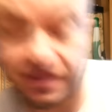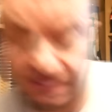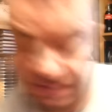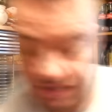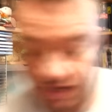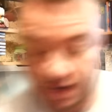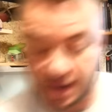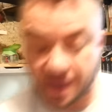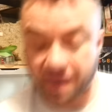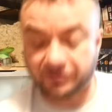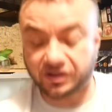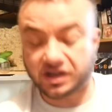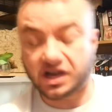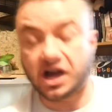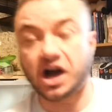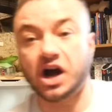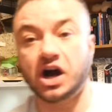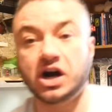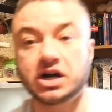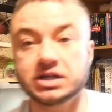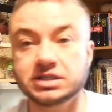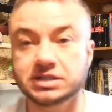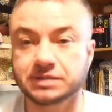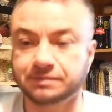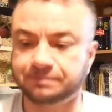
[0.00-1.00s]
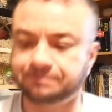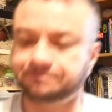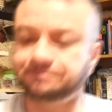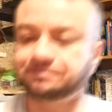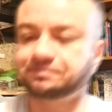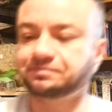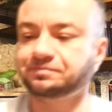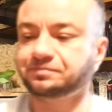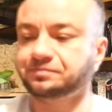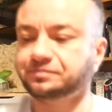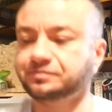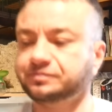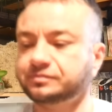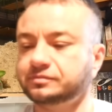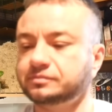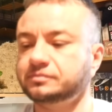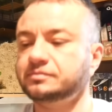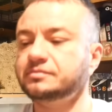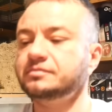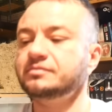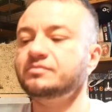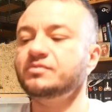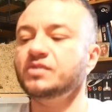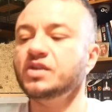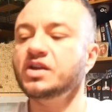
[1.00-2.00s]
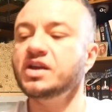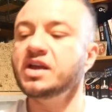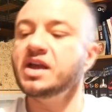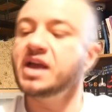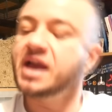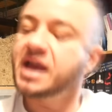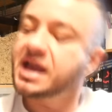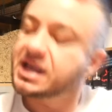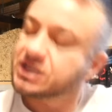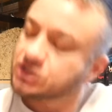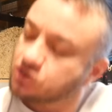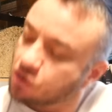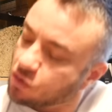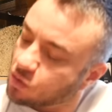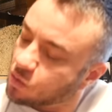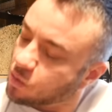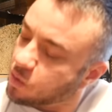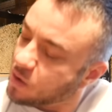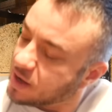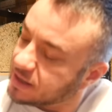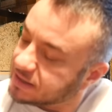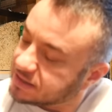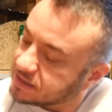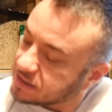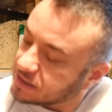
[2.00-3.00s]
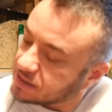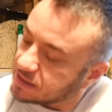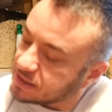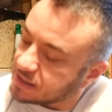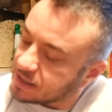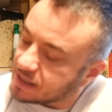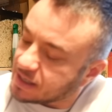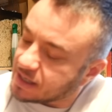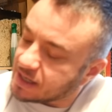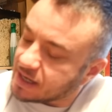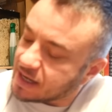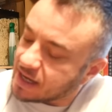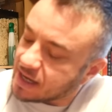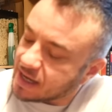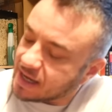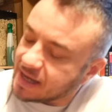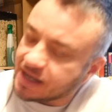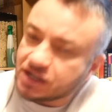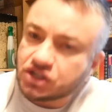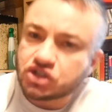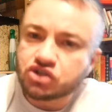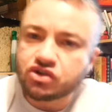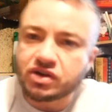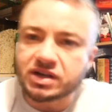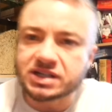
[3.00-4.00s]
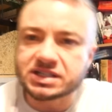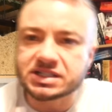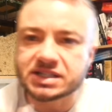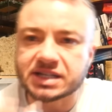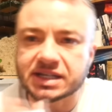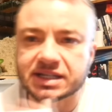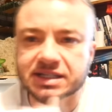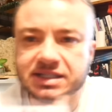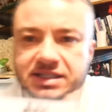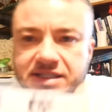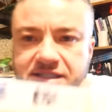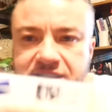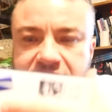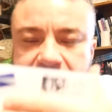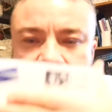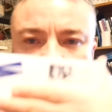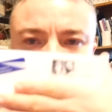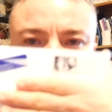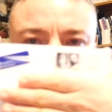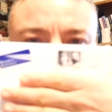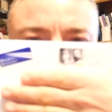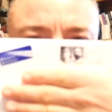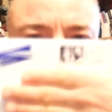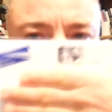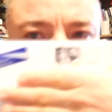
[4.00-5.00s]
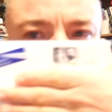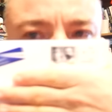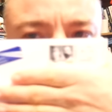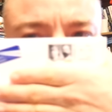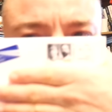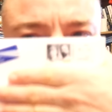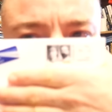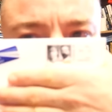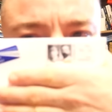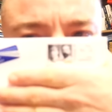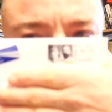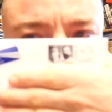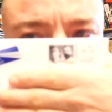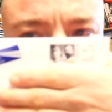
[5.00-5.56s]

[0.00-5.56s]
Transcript: I have a card. It's got quite interesting stamps on this.